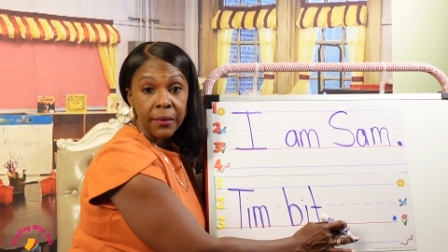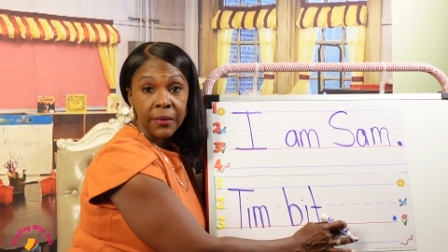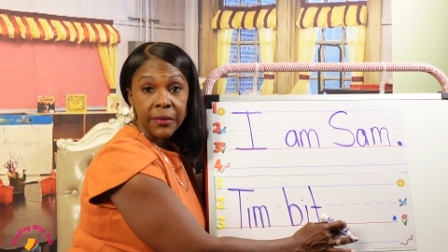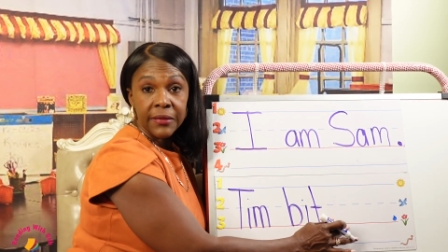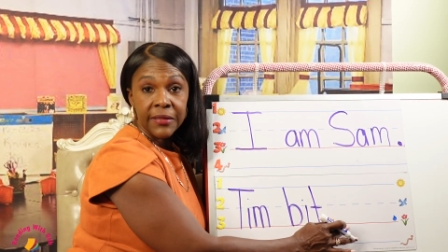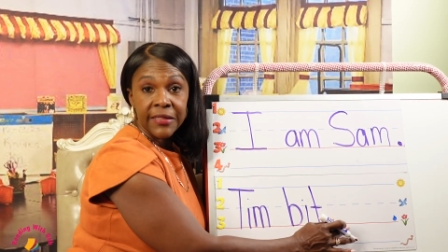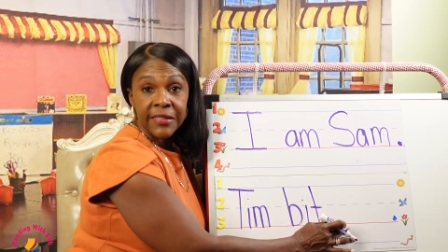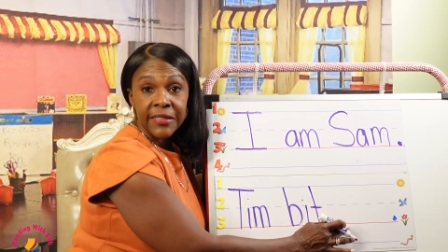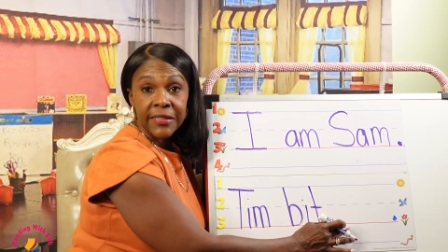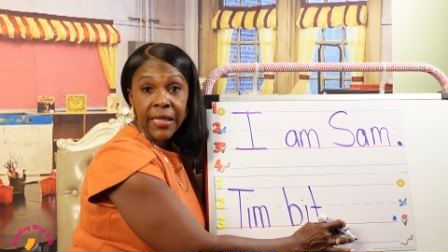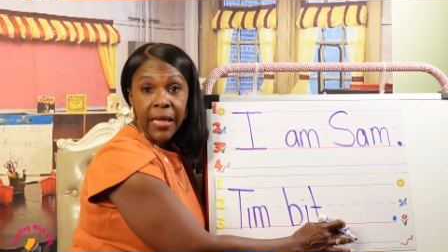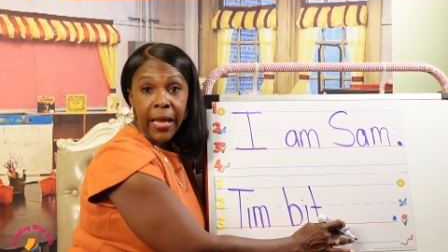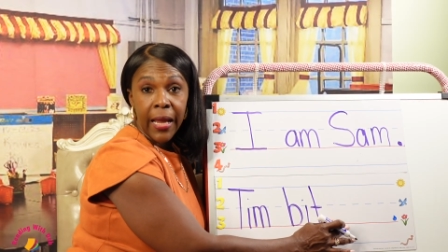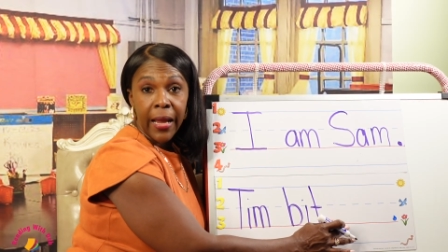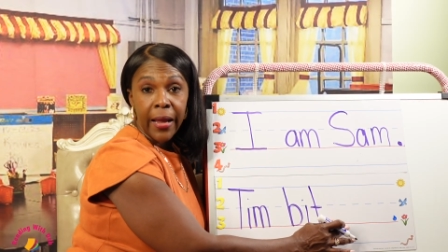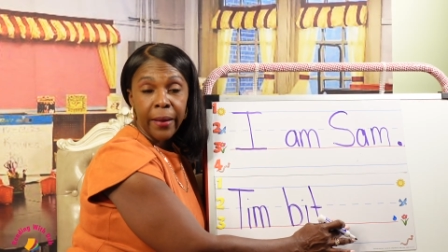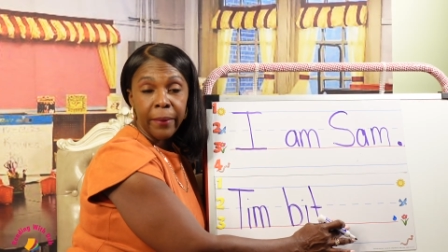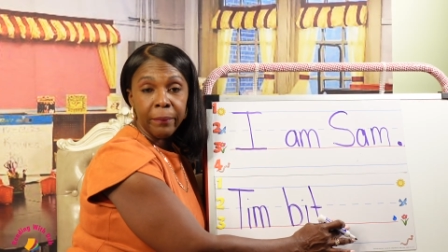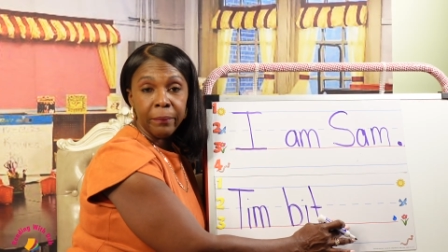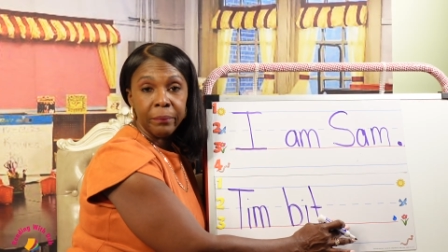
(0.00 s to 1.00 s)

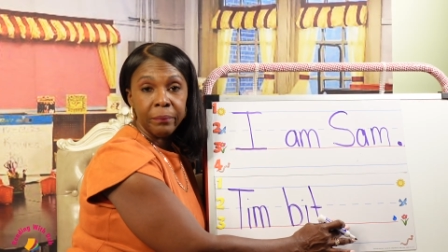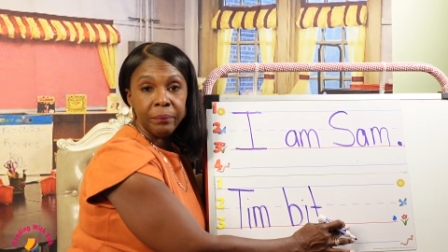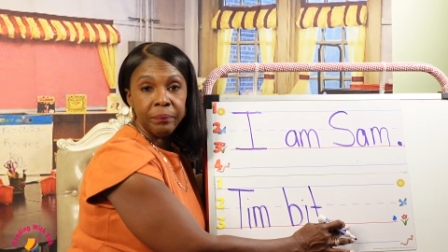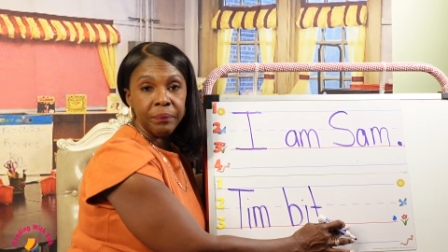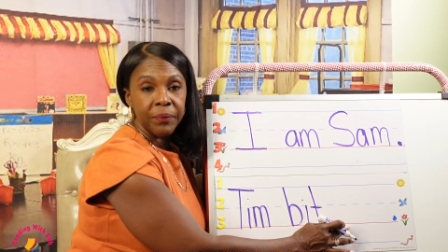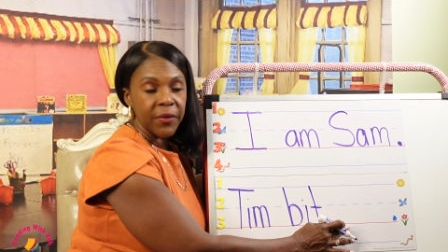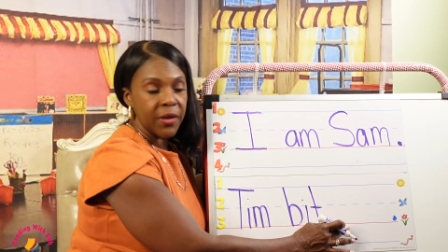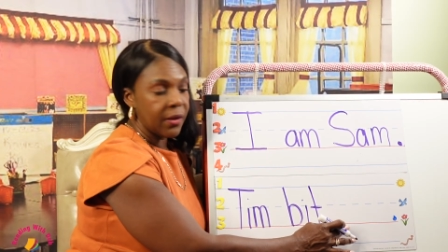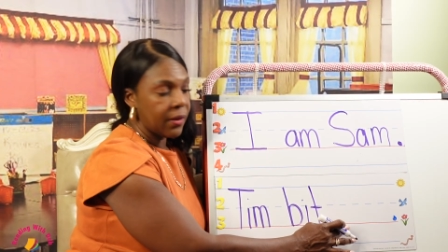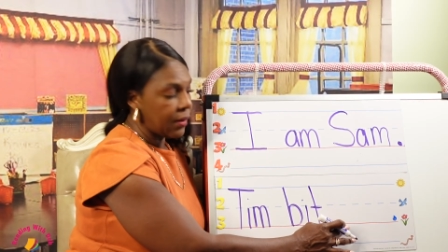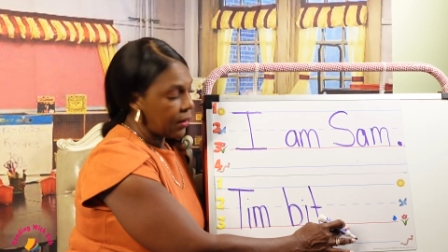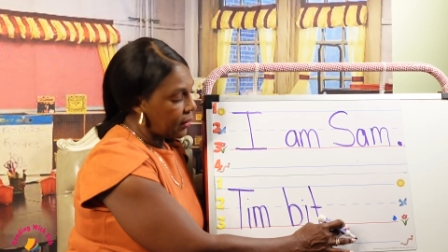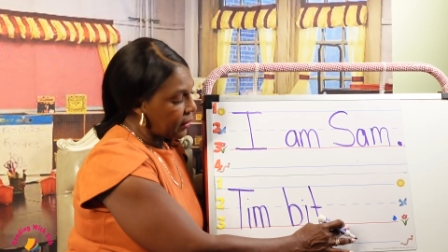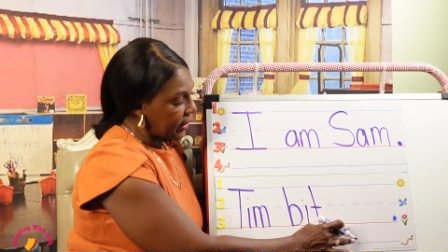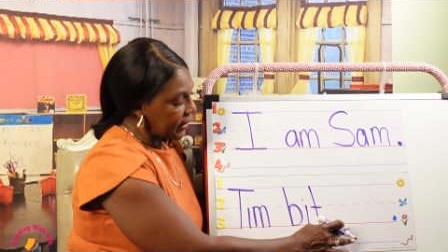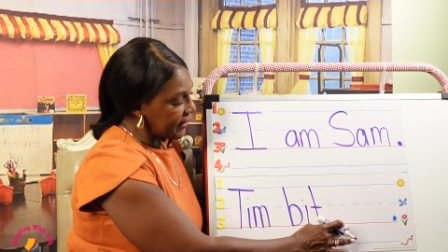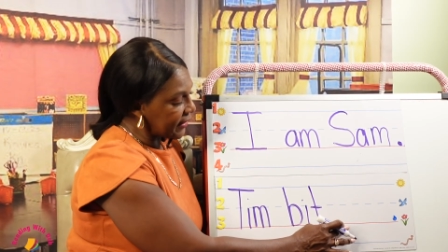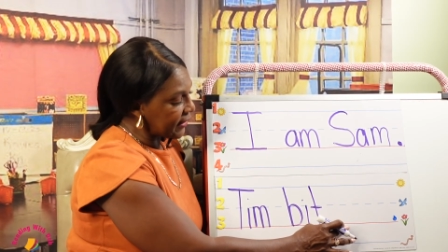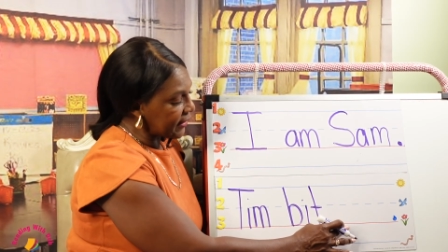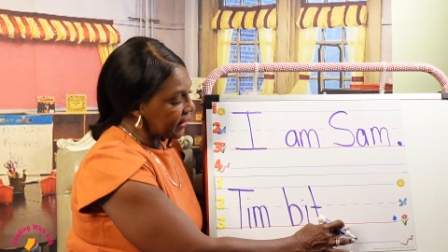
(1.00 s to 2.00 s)
Sam.
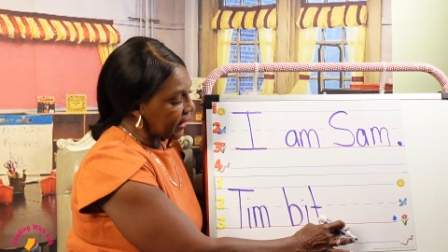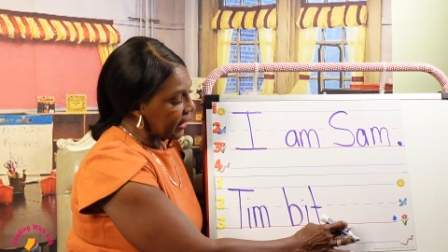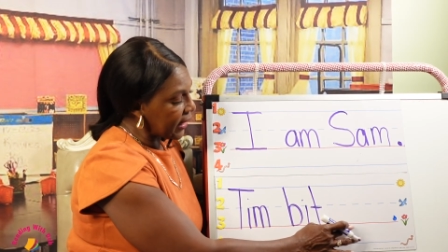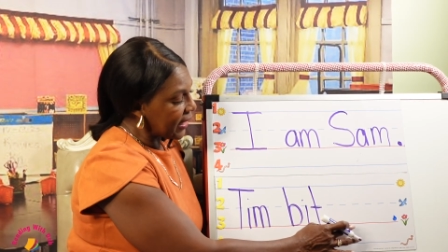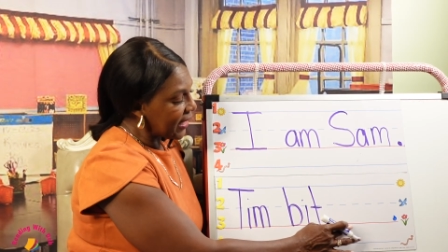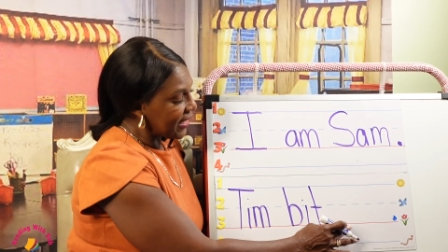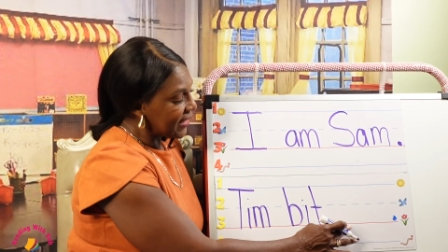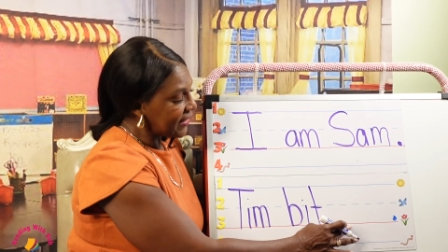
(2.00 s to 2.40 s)
Let's see.